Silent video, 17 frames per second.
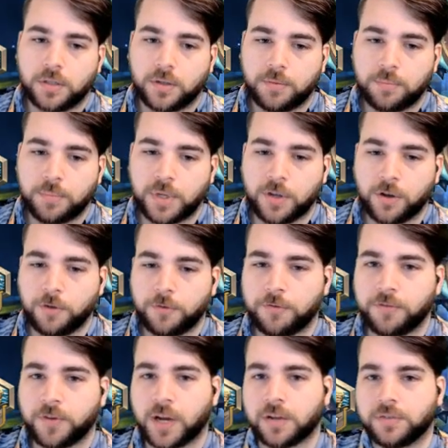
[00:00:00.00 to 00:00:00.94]
Big old
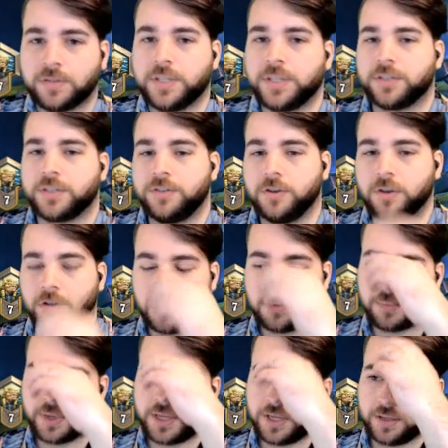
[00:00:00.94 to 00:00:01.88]
5/6, not
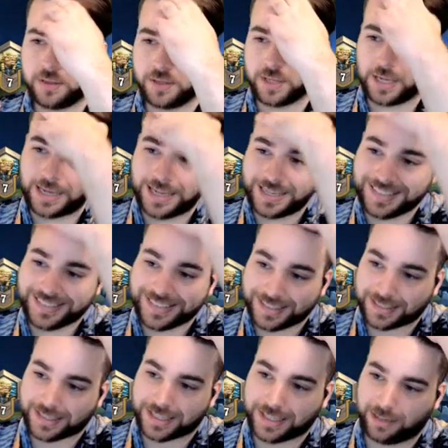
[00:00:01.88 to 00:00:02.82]
going to be the
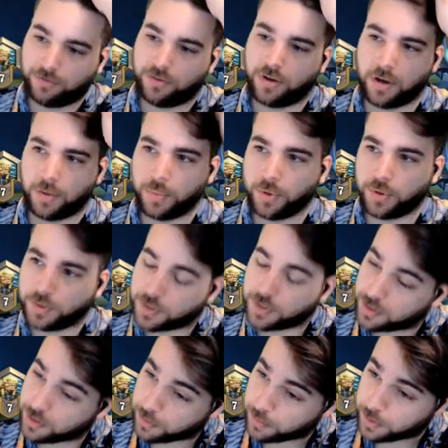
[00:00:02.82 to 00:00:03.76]
easiest thing for our opponent
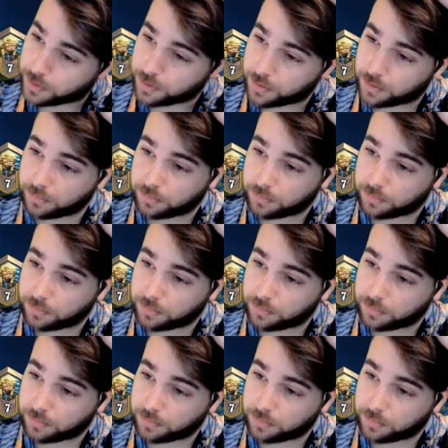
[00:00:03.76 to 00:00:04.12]
to deal with.